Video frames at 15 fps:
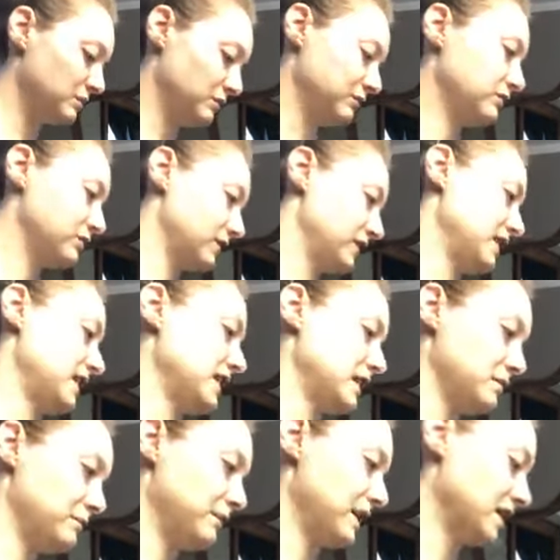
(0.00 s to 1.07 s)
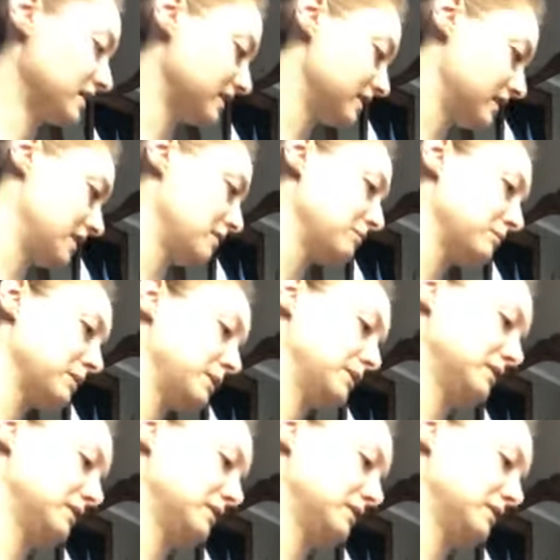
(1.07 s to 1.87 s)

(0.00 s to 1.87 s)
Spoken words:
before they get boxed up